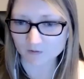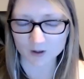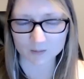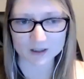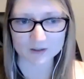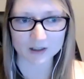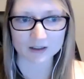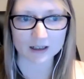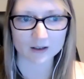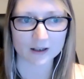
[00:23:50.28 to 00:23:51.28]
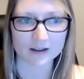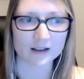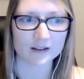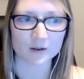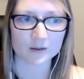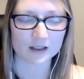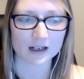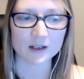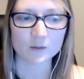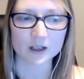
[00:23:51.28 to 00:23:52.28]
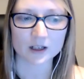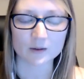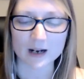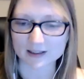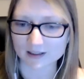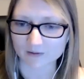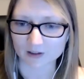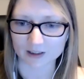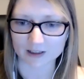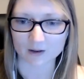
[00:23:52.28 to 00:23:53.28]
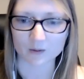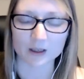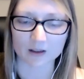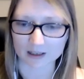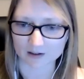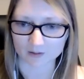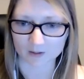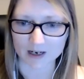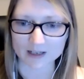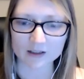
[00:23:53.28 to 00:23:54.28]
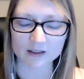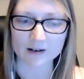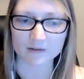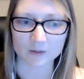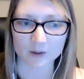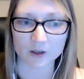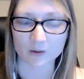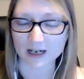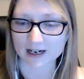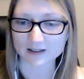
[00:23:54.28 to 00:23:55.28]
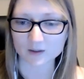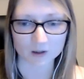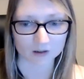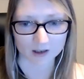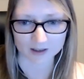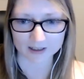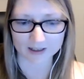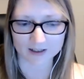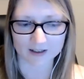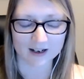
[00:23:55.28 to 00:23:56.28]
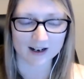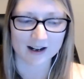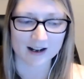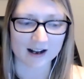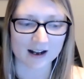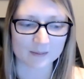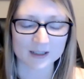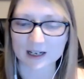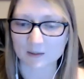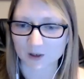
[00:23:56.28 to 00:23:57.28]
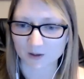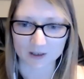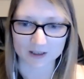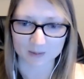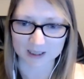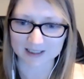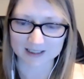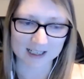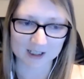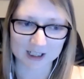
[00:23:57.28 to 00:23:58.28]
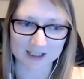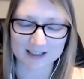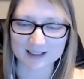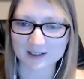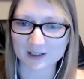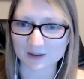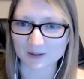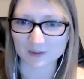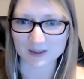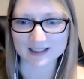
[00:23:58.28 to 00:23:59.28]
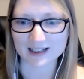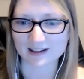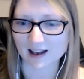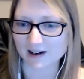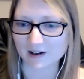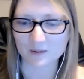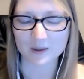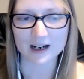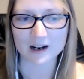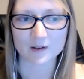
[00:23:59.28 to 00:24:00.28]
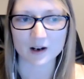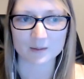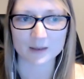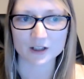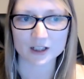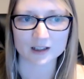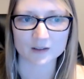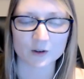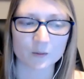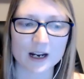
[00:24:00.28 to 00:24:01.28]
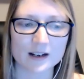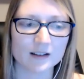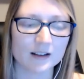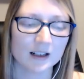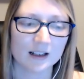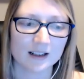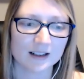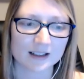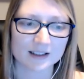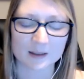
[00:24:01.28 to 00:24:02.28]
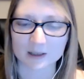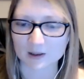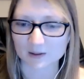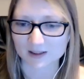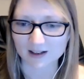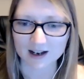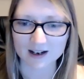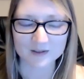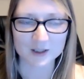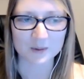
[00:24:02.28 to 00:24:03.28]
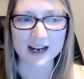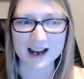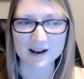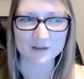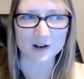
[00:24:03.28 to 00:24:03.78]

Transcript: form was filled out. And then those, anyone who hasn't filled it out will get the reminder. Everyone who has will not get it. Um, same with when the presentation is due, we send that out. We have automations for when the summit goes live. So we have